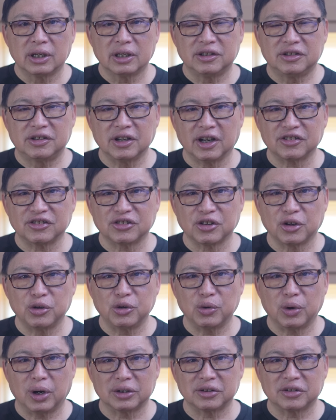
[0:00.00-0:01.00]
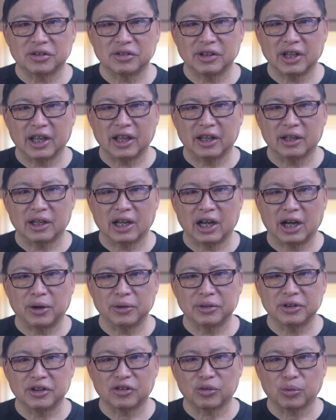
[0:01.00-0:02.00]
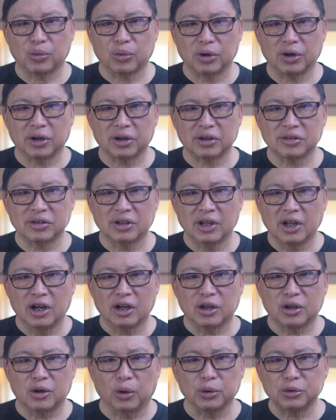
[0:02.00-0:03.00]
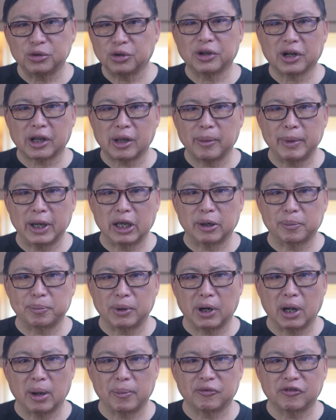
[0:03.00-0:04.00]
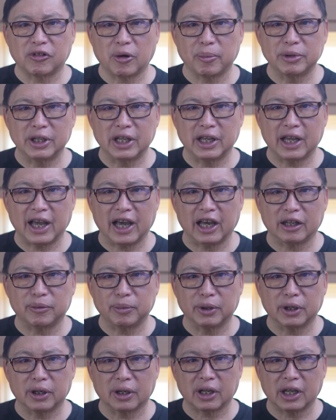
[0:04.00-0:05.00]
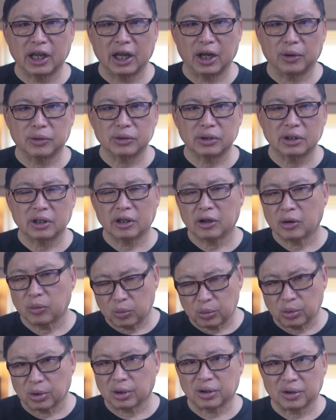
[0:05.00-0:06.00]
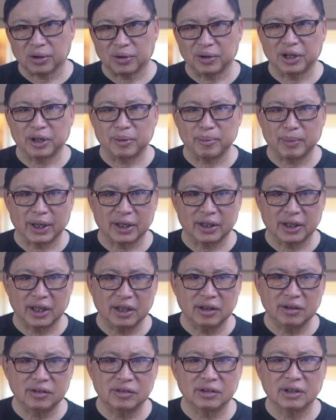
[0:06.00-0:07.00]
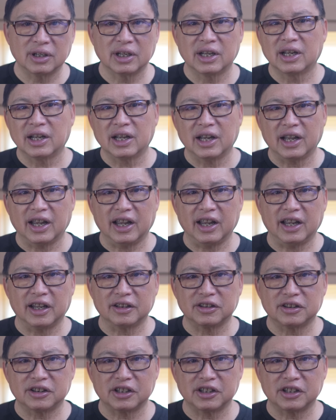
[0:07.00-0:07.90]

Just so you understand how this works, go to the command prompt from the admin account, worker in my case, and